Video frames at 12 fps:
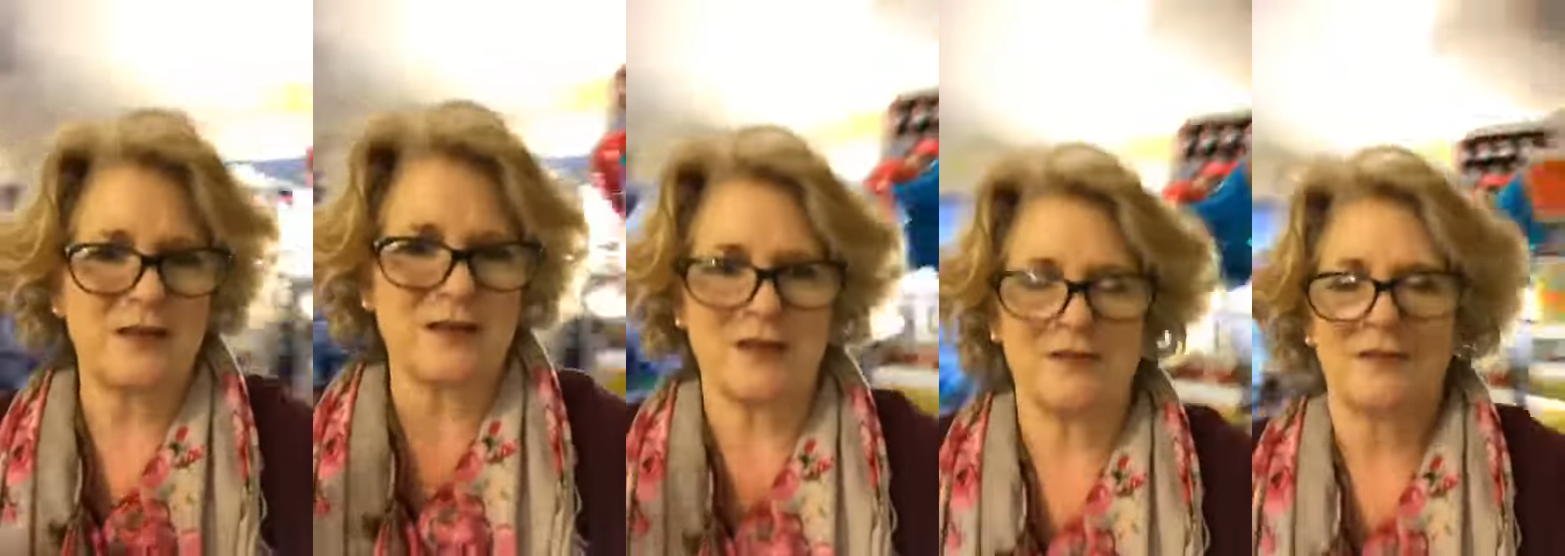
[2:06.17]

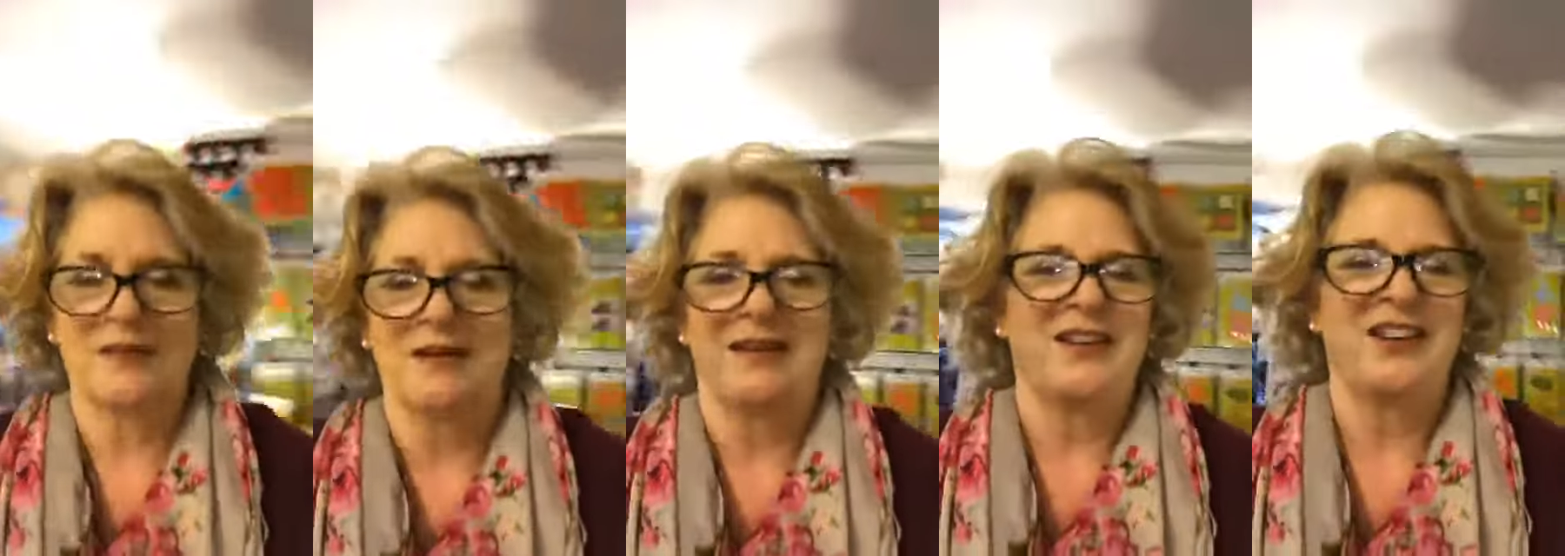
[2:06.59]
so
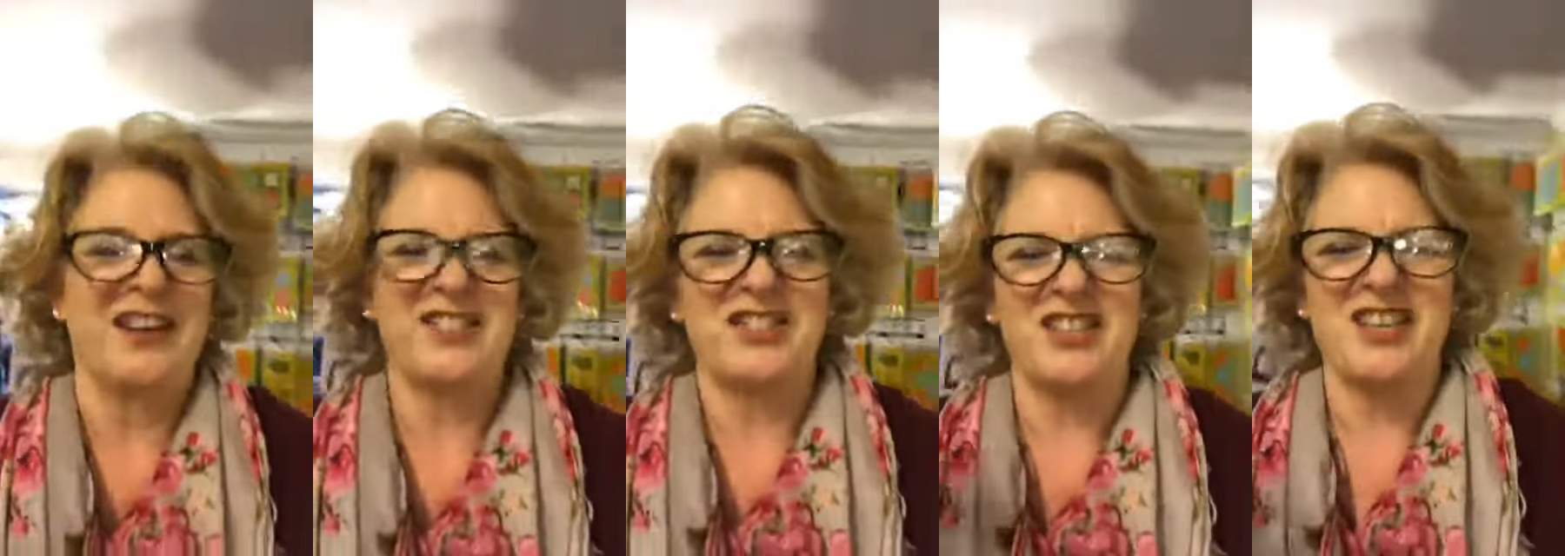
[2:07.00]
you
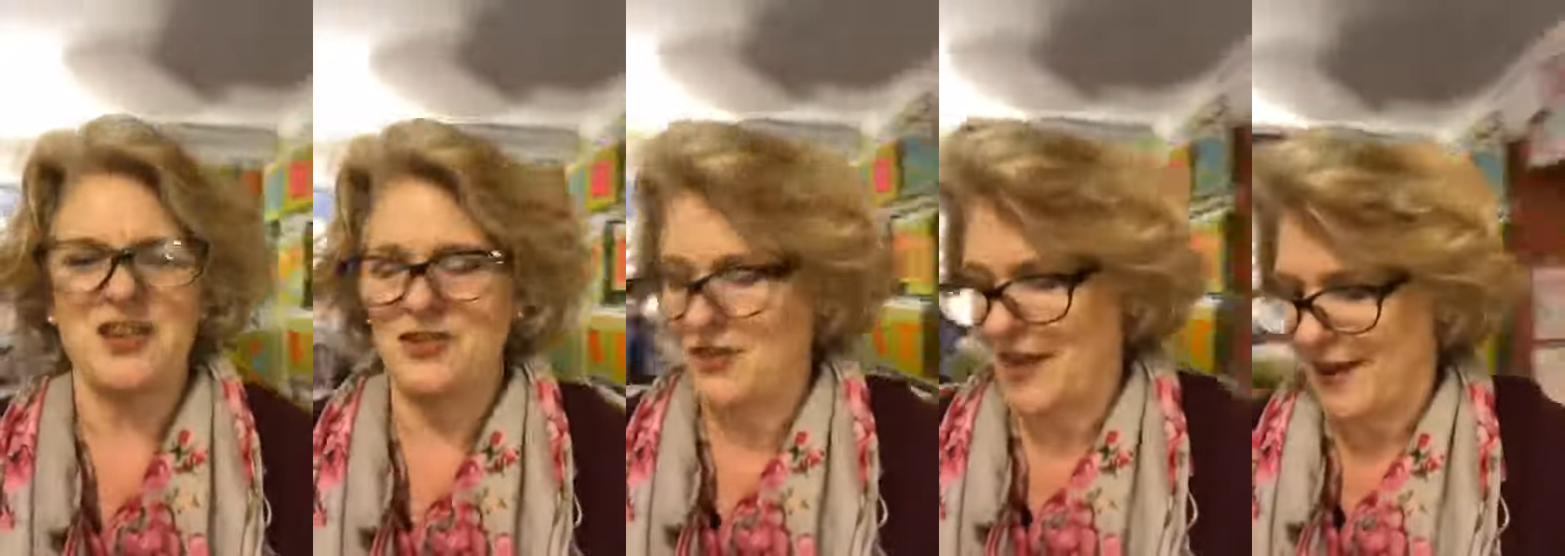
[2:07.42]
guys just get
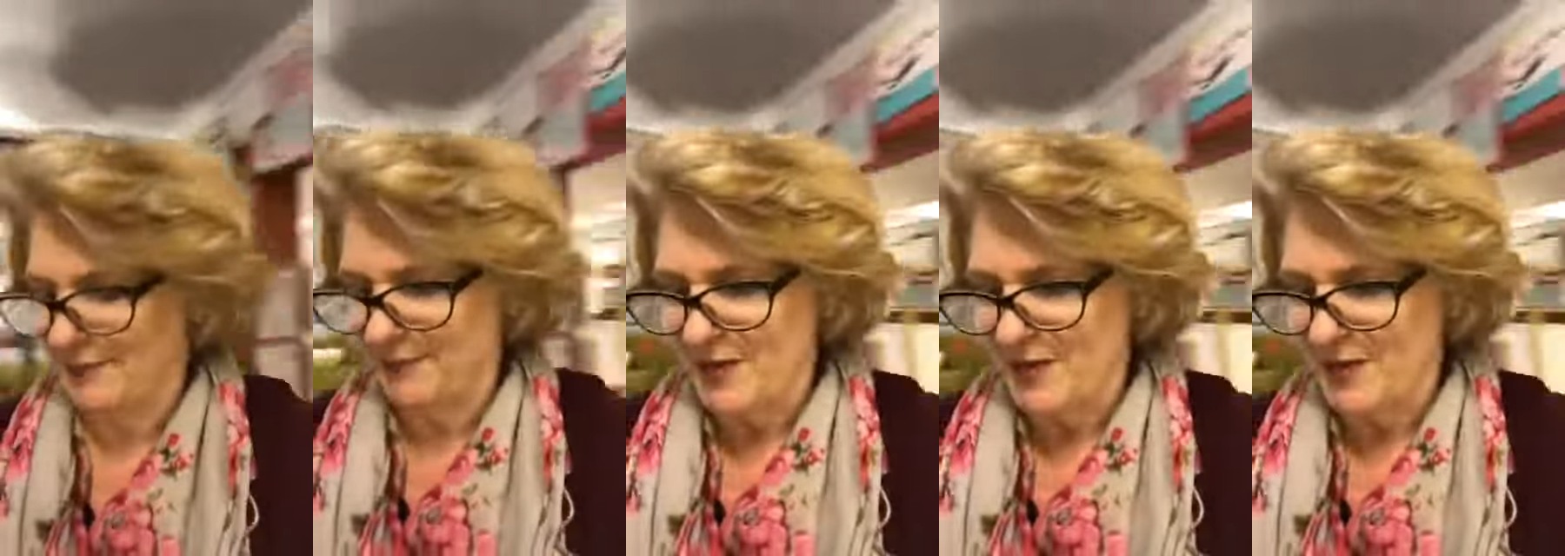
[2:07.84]
used to that.